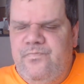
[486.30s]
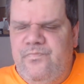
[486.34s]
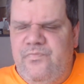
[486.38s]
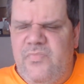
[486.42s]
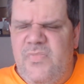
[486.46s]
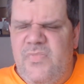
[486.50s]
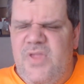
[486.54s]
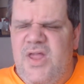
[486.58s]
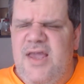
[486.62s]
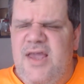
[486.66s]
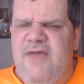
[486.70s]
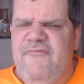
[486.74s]

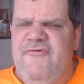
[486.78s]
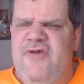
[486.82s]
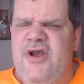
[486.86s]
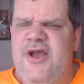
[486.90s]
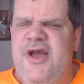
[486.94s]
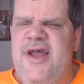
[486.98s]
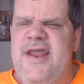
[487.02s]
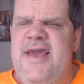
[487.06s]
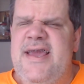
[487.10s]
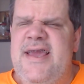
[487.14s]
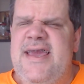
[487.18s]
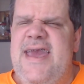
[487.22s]
If you're
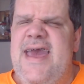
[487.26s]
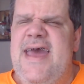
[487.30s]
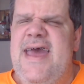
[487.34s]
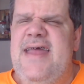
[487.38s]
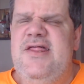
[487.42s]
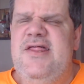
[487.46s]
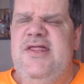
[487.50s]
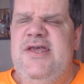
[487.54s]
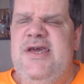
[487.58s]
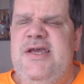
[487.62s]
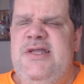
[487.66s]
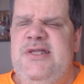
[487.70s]
going to
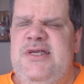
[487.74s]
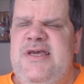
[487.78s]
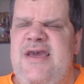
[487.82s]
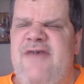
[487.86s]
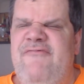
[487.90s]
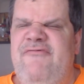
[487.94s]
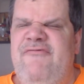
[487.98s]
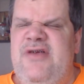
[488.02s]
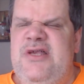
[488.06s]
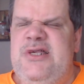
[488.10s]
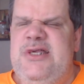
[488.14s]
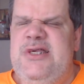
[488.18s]
get the
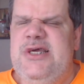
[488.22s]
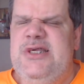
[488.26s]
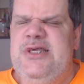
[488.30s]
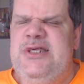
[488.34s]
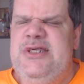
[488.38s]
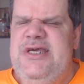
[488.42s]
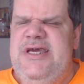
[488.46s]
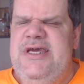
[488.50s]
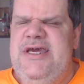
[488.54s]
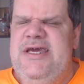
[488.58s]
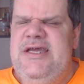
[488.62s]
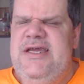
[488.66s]

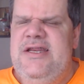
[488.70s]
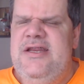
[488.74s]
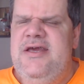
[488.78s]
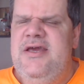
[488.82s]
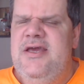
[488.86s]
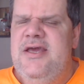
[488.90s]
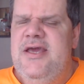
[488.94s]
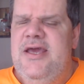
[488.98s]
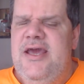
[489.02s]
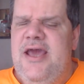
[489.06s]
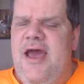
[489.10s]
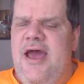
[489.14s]
TFV16,
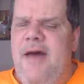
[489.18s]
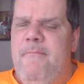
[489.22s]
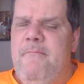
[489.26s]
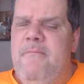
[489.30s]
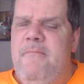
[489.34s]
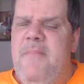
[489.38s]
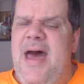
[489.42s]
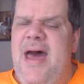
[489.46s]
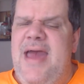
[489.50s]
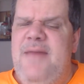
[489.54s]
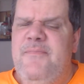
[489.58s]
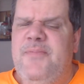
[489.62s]

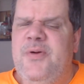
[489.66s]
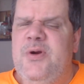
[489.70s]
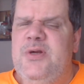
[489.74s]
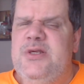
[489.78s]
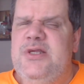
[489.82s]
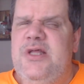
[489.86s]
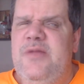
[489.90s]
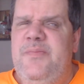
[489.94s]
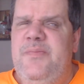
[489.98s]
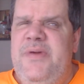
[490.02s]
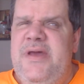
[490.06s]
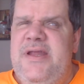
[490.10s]
my
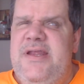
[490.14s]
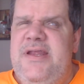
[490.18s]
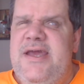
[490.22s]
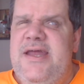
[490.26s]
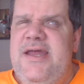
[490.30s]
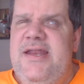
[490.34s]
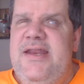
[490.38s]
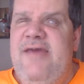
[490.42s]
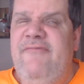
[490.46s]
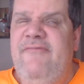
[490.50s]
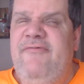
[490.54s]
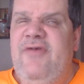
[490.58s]
personal
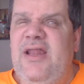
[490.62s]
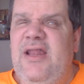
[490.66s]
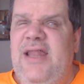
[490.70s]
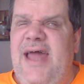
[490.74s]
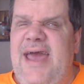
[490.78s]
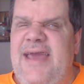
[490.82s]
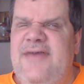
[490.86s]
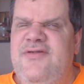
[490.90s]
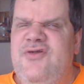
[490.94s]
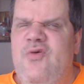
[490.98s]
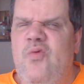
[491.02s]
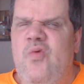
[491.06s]
opinion, if you
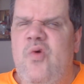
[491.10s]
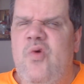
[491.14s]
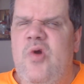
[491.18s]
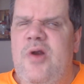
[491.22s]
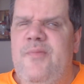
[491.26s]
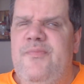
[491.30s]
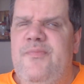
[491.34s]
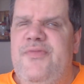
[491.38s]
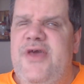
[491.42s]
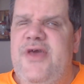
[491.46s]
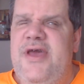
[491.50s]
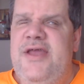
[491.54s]
like the
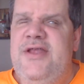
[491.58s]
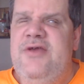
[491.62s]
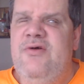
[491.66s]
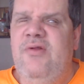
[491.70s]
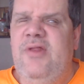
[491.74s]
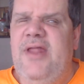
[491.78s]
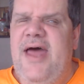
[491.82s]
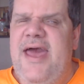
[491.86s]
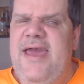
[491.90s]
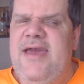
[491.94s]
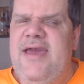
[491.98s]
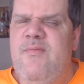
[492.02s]
warmth and you
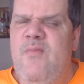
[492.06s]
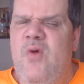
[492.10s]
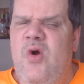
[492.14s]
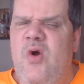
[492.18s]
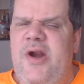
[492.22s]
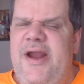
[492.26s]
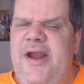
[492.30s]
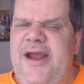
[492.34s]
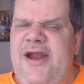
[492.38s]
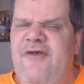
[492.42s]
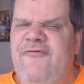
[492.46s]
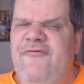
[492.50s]
like
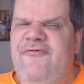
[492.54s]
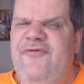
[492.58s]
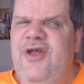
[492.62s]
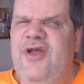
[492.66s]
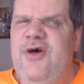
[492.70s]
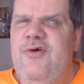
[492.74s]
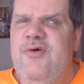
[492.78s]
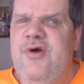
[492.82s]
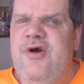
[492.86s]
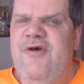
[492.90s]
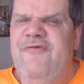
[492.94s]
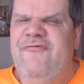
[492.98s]
more
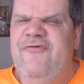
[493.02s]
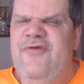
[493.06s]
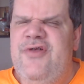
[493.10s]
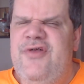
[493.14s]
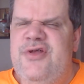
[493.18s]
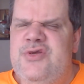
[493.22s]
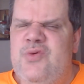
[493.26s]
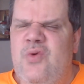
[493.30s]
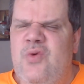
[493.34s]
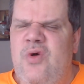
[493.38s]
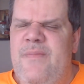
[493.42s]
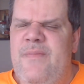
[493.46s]
airflow, go for the
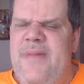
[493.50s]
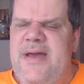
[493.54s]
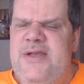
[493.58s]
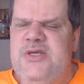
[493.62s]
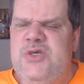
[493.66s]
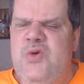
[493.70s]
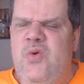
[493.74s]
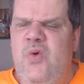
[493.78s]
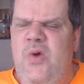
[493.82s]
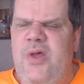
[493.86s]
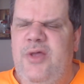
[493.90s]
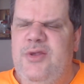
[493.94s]
dual mesh
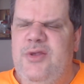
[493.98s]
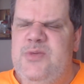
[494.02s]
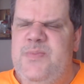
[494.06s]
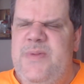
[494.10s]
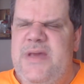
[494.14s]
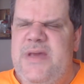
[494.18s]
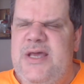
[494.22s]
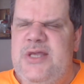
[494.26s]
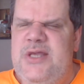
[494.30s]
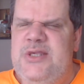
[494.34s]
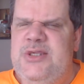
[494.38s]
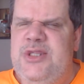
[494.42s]
coils,
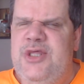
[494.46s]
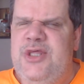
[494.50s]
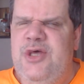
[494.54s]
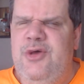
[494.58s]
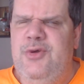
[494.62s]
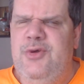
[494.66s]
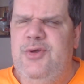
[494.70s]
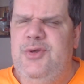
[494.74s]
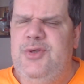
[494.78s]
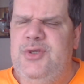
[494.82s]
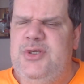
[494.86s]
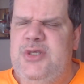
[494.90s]
because
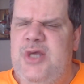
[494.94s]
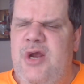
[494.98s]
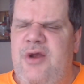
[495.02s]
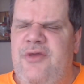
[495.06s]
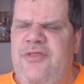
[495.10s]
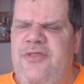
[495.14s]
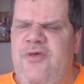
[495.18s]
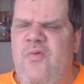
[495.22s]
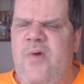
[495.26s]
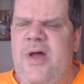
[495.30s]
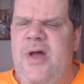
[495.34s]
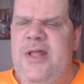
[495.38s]
those are
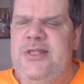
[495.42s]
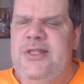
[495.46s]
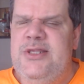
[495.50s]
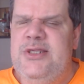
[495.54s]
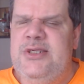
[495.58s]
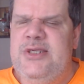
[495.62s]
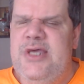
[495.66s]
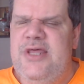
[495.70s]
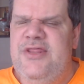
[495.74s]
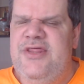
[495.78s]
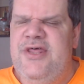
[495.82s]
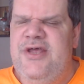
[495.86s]
the ones
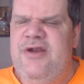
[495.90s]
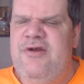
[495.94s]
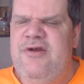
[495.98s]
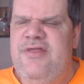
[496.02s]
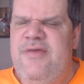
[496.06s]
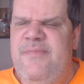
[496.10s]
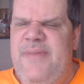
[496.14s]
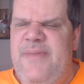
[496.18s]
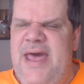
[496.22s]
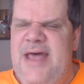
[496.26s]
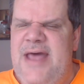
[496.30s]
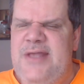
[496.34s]
that are the
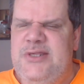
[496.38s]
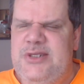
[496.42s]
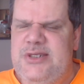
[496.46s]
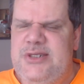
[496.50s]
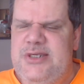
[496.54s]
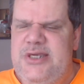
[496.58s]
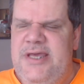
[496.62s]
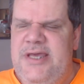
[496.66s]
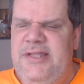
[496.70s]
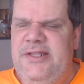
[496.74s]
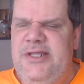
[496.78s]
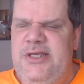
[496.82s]
best,
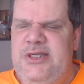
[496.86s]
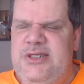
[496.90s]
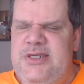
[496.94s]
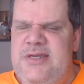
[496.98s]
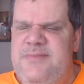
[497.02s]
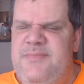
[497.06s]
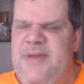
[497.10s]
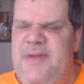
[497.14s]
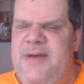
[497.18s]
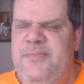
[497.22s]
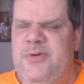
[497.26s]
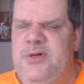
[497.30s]
at least in
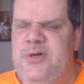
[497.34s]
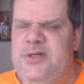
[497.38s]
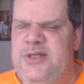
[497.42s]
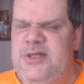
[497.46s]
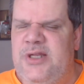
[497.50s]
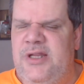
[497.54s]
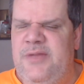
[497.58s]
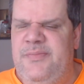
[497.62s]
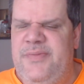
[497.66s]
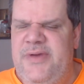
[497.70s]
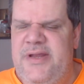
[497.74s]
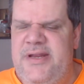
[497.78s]
my
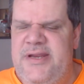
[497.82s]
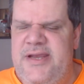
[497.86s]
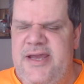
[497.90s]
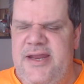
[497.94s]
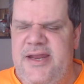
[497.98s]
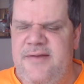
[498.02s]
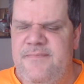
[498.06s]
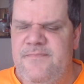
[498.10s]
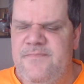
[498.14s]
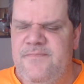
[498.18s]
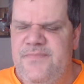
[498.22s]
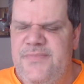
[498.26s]
personal
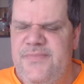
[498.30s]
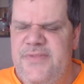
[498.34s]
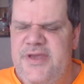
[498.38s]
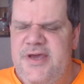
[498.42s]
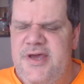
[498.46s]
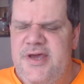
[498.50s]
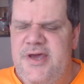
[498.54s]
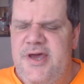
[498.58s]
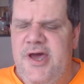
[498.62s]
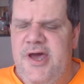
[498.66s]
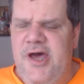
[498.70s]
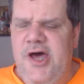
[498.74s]
opinion.
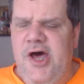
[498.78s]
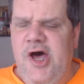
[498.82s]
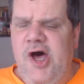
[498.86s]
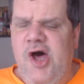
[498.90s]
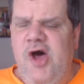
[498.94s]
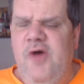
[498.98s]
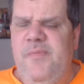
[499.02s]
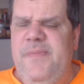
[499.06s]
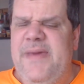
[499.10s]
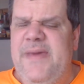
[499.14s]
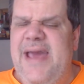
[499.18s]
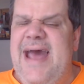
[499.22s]

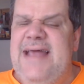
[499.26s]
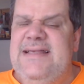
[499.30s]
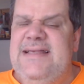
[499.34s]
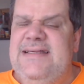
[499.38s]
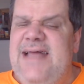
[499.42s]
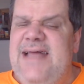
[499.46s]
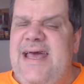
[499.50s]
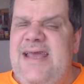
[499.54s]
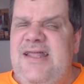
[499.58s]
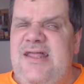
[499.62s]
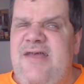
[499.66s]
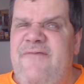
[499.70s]
Hope you guys
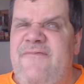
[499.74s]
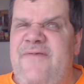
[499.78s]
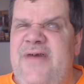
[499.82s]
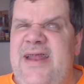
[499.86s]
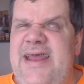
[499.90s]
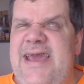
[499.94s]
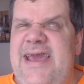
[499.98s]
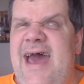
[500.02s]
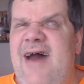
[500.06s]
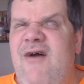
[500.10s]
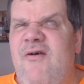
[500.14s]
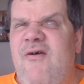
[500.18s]
liked the
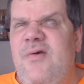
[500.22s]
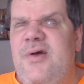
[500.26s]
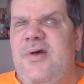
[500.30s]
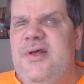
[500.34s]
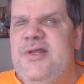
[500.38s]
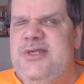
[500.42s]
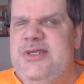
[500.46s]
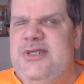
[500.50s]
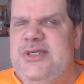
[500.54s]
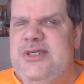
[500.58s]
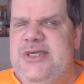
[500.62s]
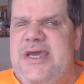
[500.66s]
video.
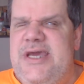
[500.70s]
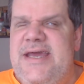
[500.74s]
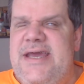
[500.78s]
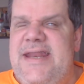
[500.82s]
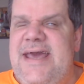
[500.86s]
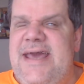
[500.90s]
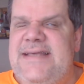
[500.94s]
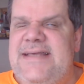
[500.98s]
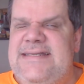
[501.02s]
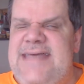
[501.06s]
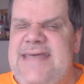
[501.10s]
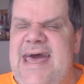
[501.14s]
See you
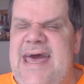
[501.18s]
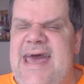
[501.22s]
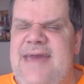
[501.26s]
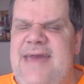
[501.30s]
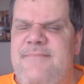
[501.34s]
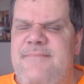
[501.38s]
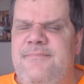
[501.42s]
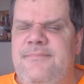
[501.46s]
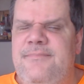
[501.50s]
next time.